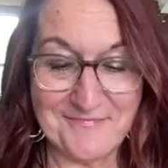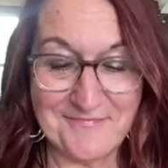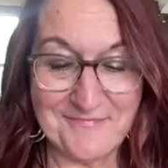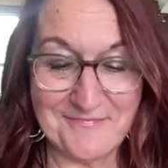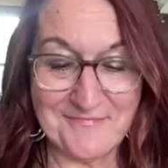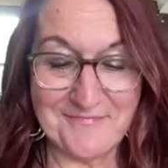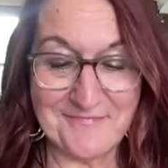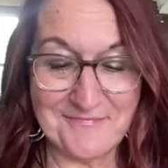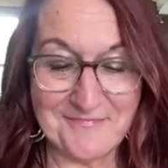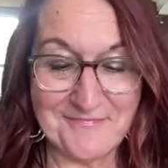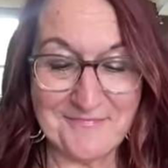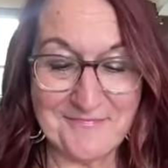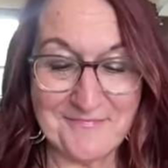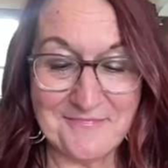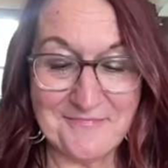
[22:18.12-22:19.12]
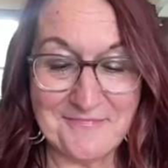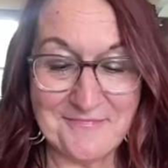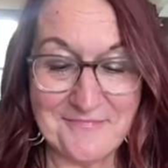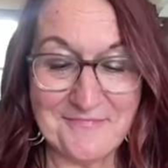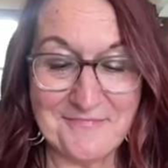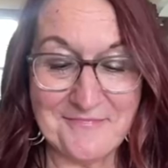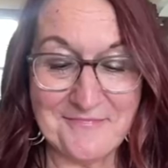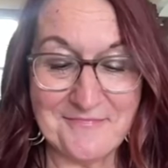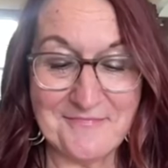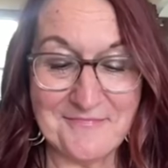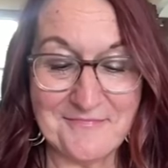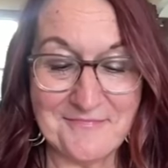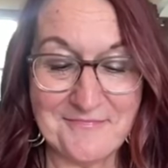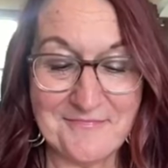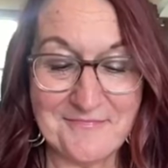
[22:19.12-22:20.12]

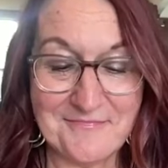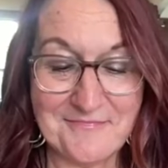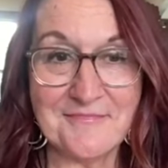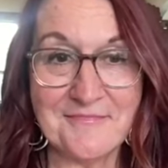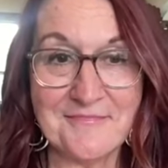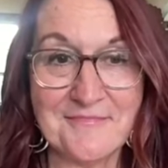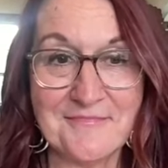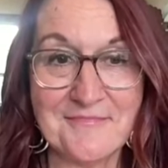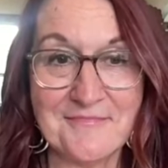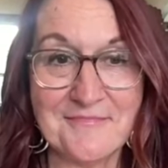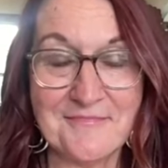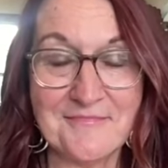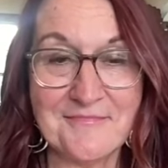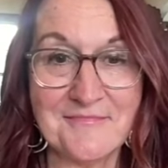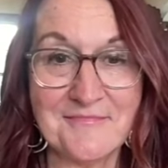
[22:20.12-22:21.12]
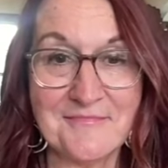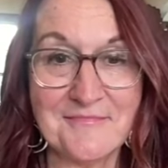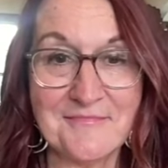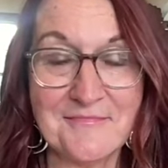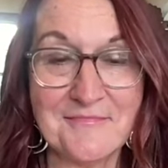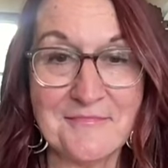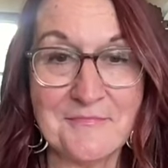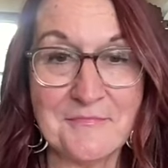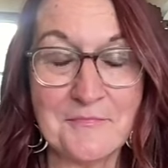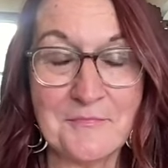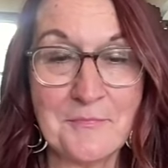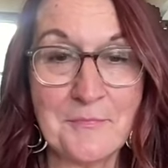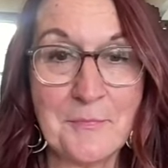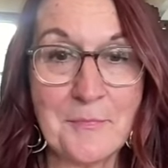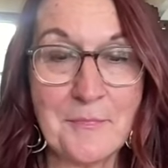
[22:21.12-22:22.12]

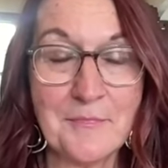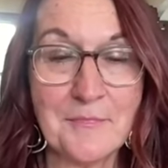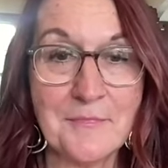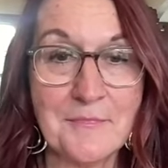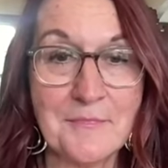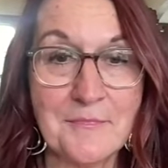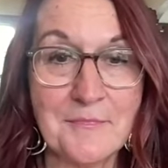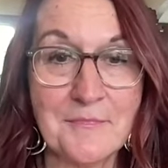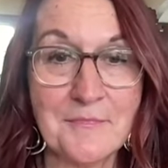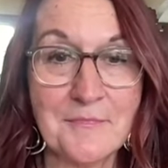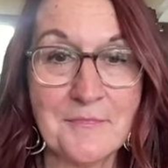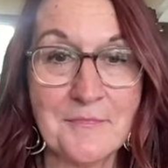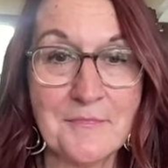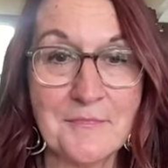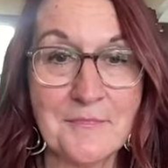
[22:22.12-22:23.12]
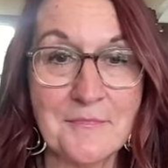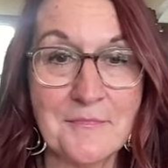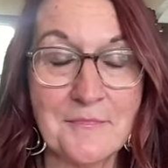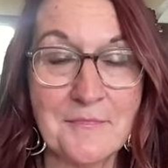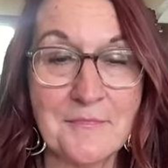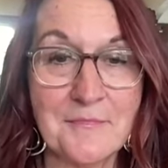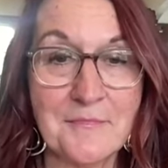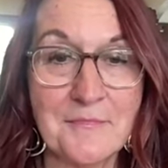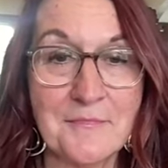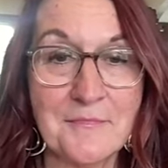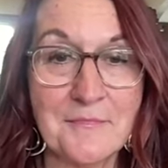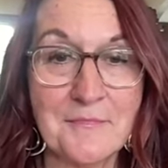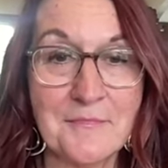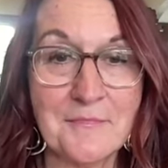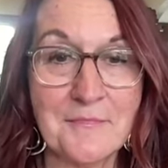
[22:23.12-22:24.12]

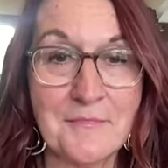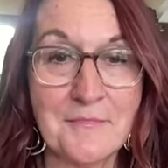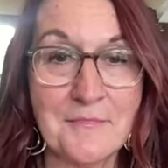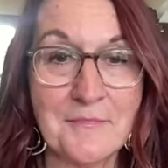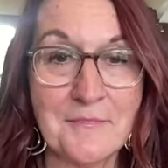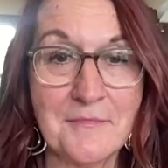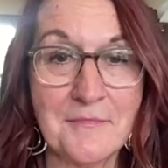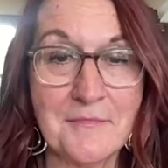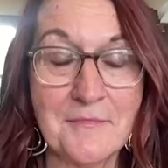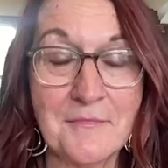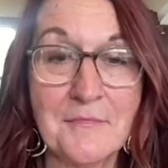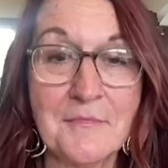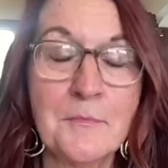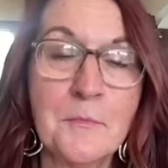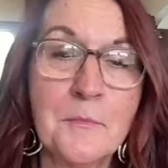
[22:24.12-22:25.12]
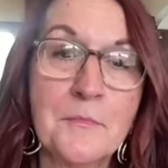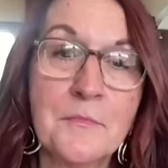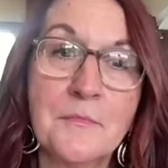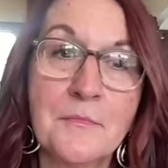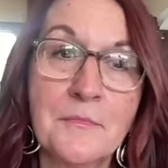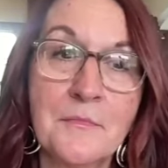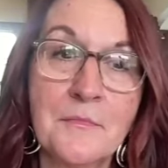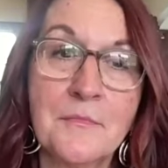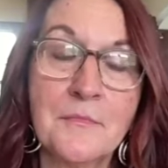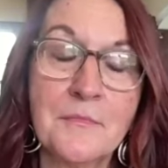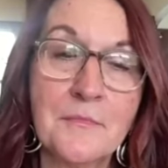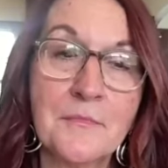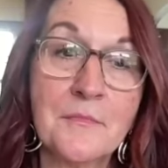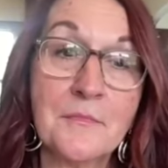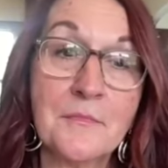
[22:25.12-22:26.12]
(not speaking)